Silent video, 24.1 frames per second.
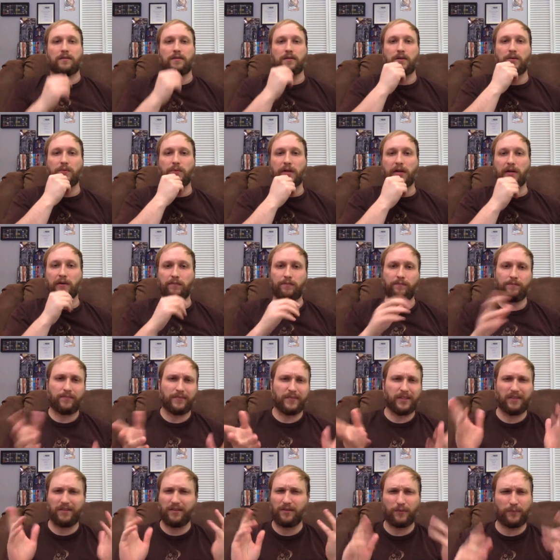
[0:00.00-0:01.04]
There we go.
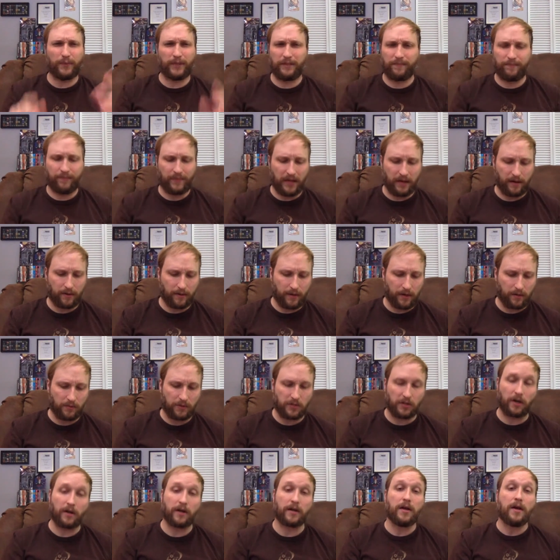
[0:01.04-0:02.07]
A little bit. I don't know.
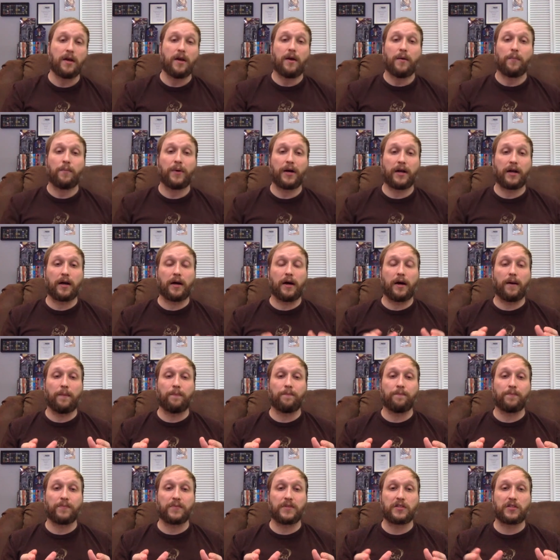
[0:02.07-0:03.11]
Sorry, but
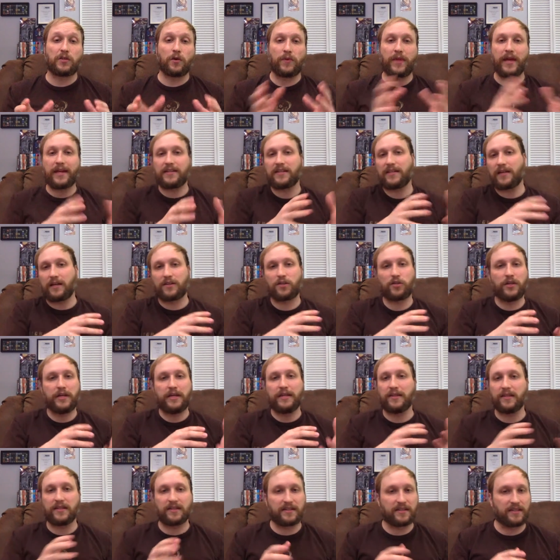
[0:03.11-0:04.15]
um, so that's actually
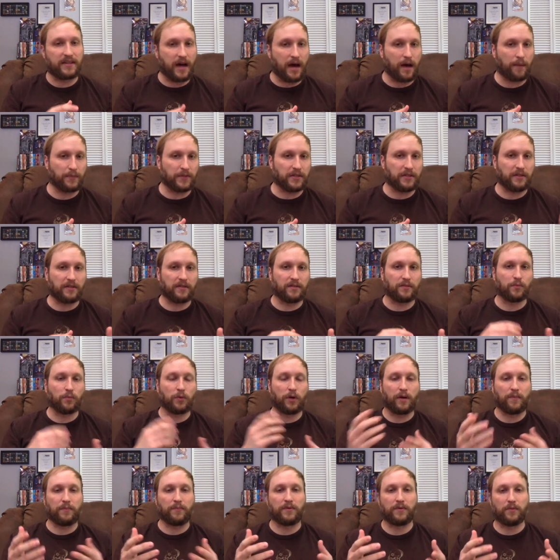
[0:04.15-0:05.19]
in the synopsis
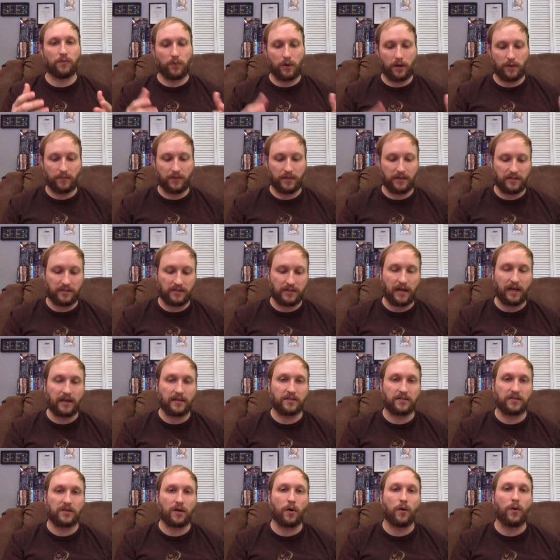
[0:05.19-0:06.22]
what I'm what I'm gonna say.
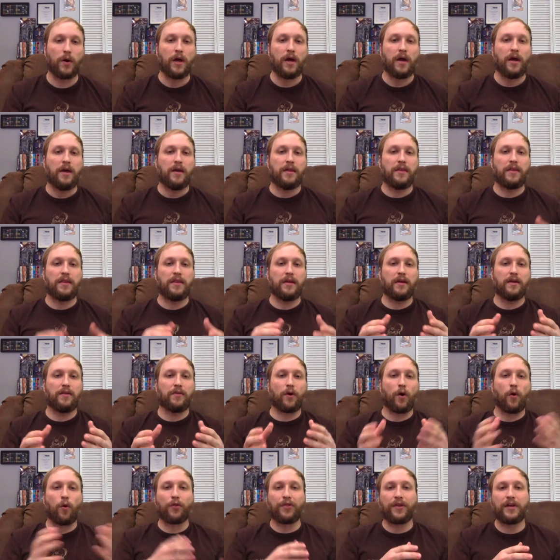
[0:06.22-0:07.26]
So the
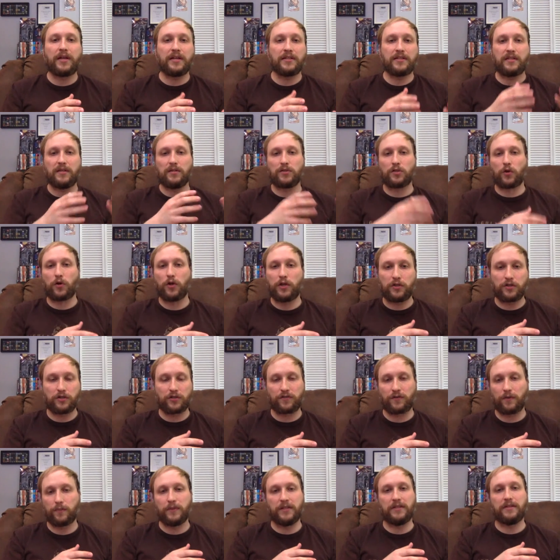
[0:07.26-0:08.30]
the whole thing is these creatures
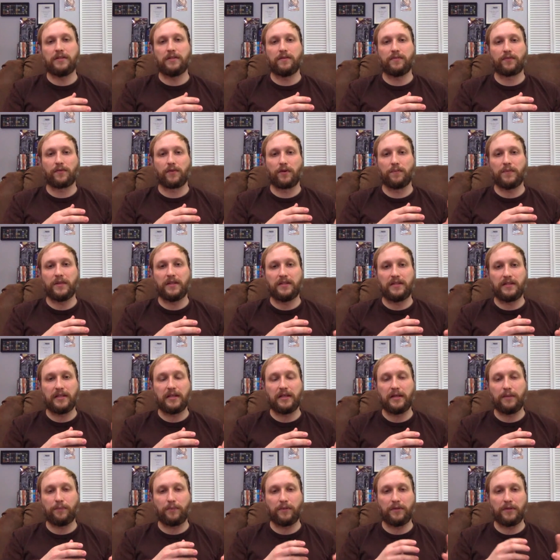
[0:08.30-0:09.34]
from the from the
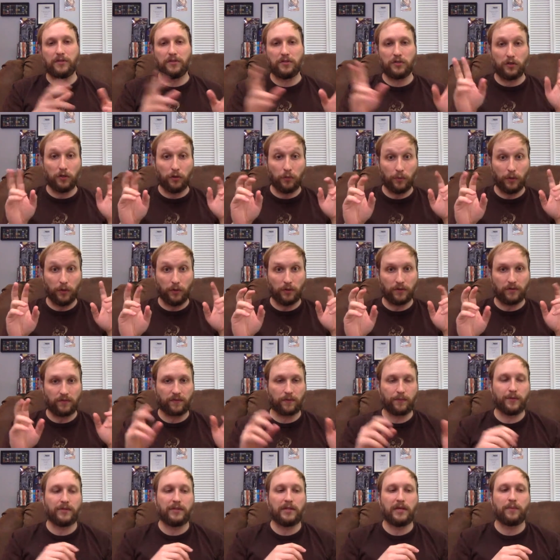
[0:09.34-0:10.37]
deep, these humanoids
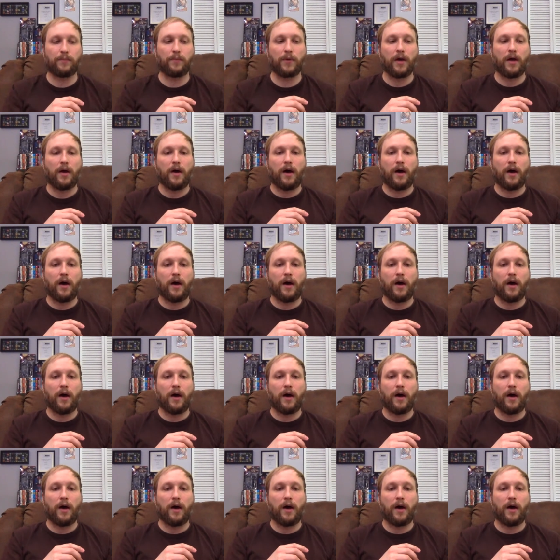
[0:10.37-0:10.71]
from the deep.